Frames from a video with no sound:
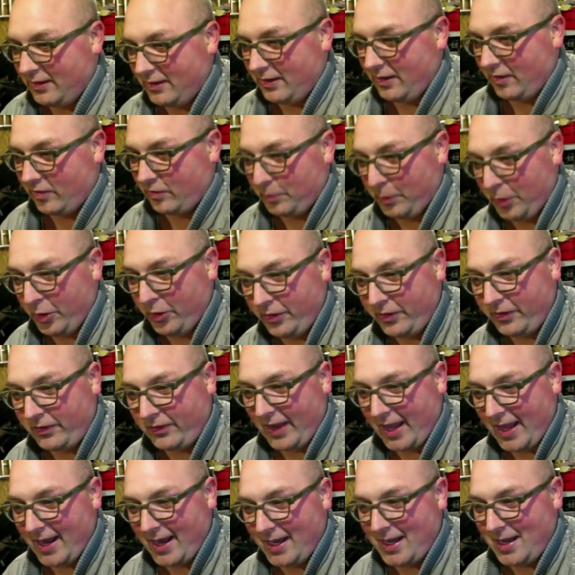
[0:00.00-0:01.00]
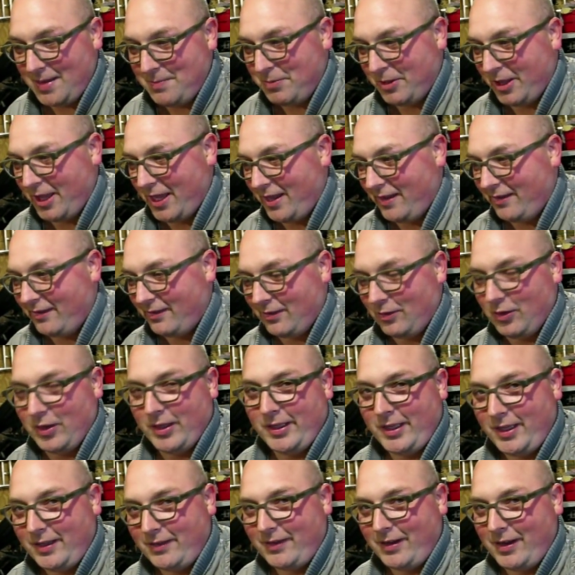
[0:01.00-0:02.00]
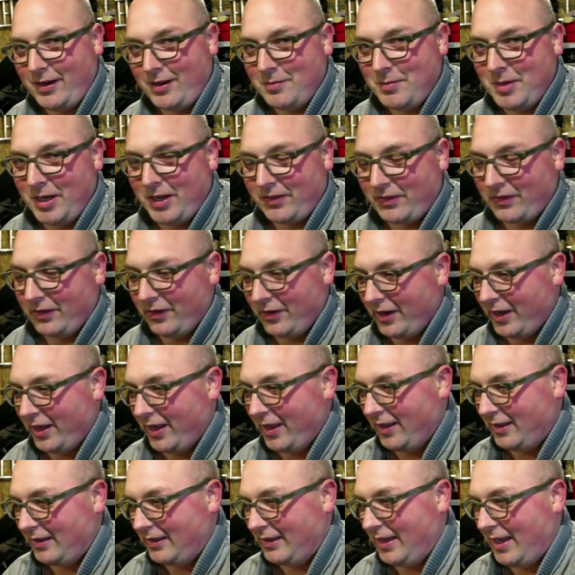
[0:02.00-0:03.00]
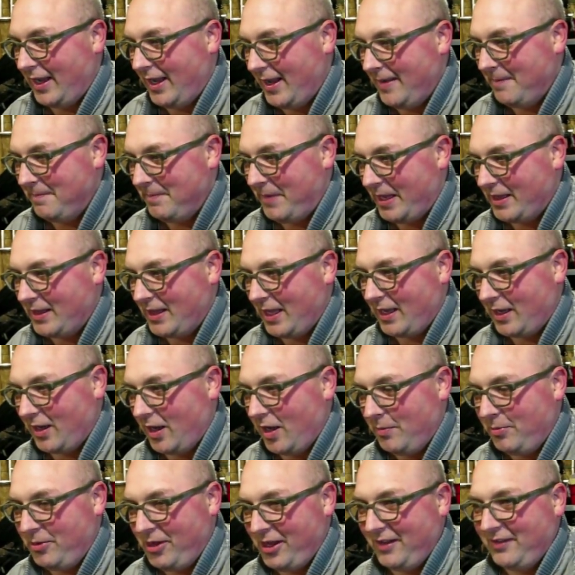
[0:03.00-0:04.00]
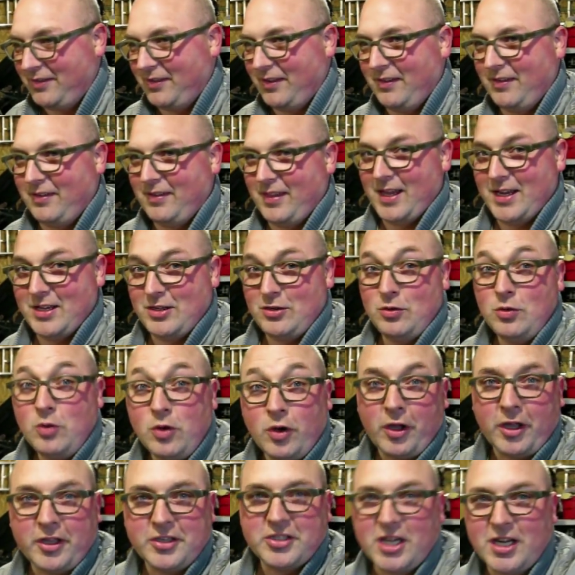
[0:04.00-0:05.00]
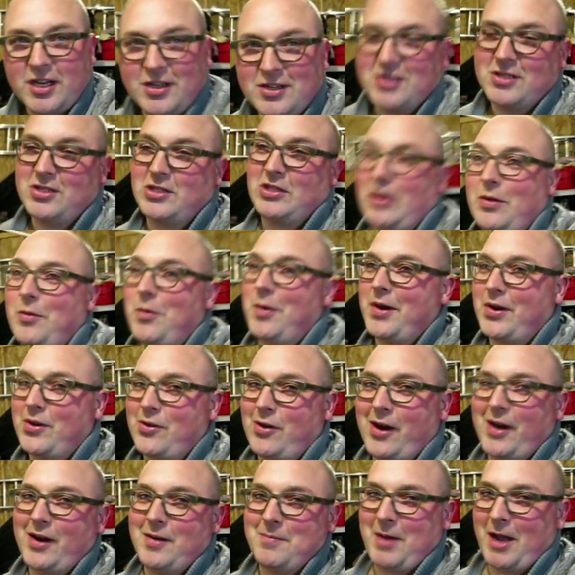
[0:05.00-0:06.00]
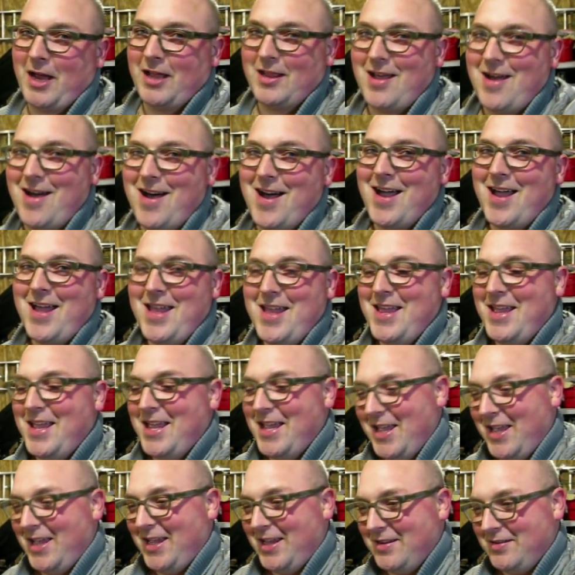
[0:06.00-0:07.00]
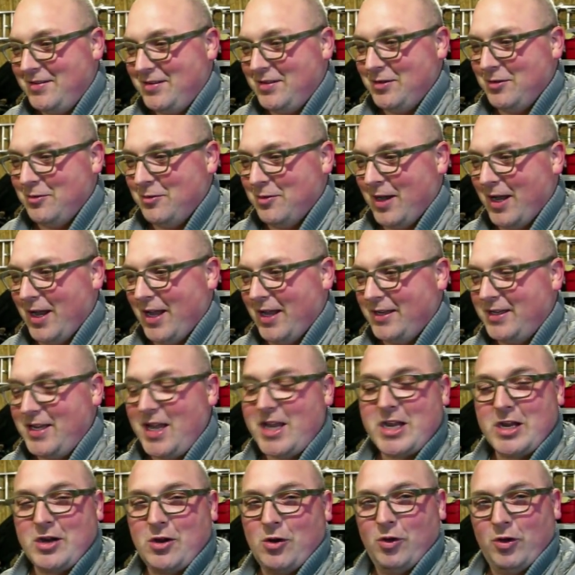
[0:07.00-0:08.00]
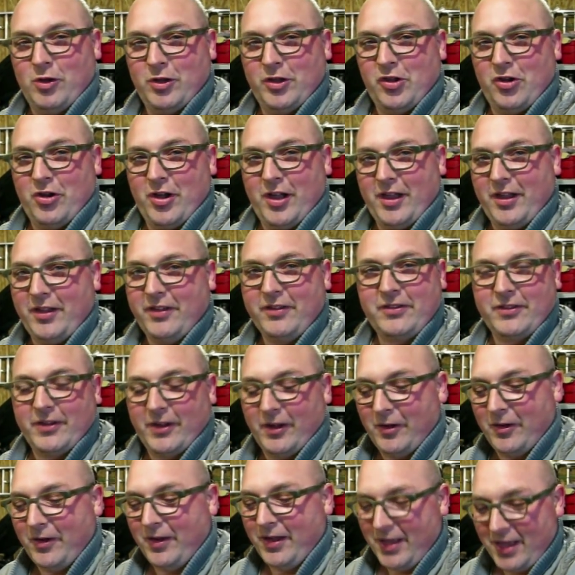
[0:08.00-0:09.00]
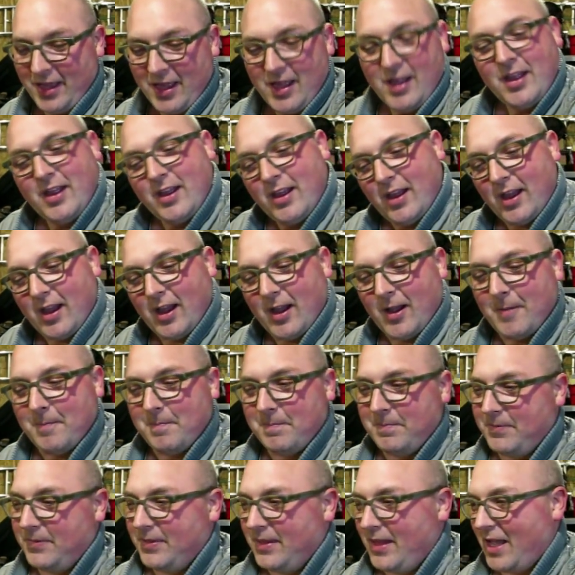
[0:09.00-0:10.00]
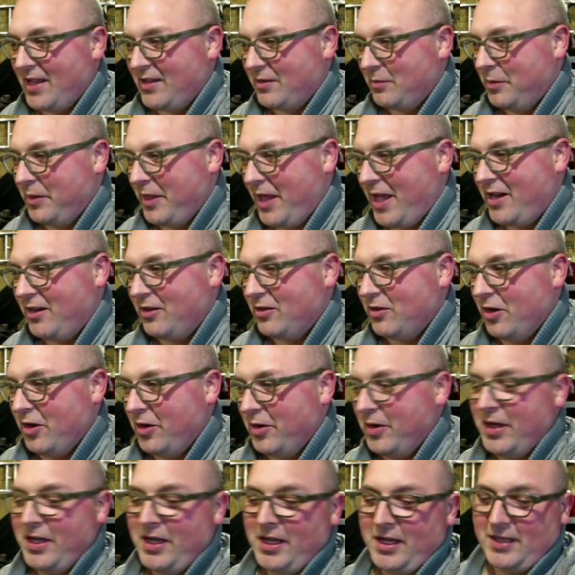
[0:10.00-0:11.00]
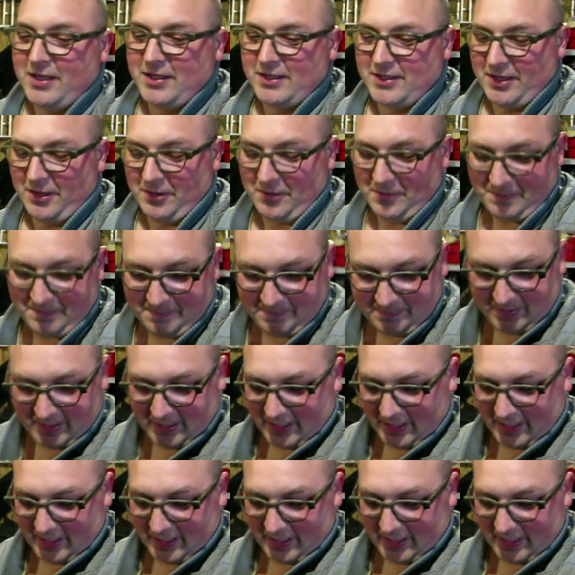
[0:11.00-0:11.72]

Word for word: disposed at any place well at least here in Minnesota um, I think all places that do oil changes are required by law to uh, take your old oil so um, that's where that'll go so